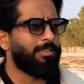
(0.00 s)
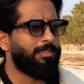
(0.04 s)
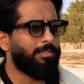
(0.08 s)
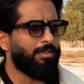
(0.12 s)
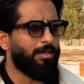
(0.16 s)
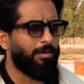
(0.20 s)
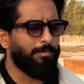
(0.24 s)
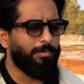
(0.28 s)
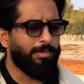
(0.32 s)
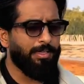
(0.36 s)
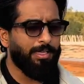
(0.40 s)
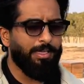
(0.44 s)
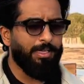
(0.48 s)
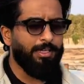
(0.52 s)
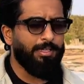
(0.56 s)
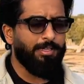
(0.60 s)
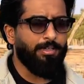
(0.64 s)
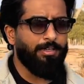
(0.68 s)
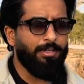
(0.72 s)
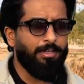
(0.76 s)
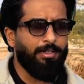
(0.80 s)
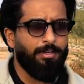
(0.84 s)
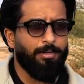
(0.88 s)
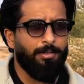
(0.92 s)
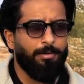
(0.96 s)
coming
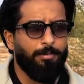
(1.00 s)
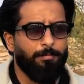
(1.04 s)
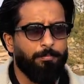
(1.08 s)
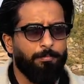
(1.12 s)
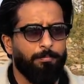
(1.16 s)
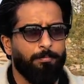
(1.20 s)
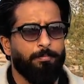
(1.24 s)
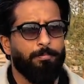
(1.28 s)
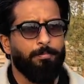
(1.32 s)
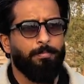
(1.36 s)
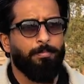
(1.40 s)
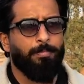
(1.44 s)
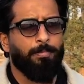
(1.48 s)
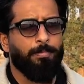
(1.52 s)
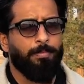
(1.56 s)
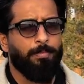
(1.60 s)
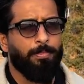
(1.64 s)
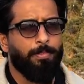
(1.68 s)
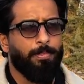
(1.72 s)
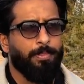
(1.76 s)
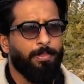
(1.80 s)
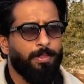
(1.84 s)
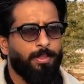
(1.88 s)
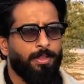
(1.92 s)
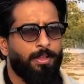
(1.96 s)
in
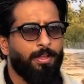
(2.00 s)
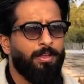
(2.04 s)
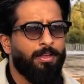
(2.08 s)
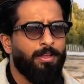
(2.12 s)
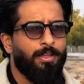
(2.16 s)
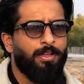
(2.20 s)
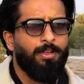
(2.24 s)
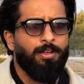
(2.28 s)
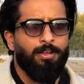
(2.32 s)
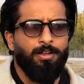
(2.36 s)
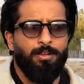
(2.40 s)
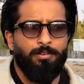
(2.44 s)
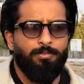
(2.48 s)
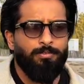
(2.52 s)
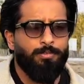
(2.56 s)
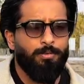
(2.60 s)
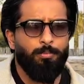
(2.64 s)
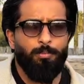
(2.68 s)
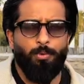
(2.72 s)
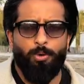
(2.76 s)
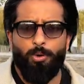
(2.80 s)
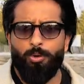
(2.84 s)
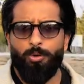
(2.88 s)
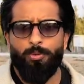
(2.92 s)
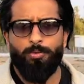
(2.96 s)

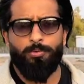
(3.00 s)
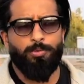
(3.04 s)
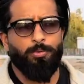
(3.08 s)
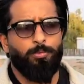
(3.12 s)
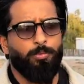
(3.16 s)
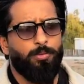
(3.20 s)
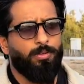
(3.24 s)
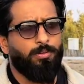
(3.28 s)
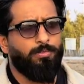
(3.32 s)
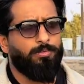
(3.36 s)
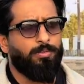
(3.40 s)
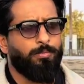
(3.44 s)
from all over the world,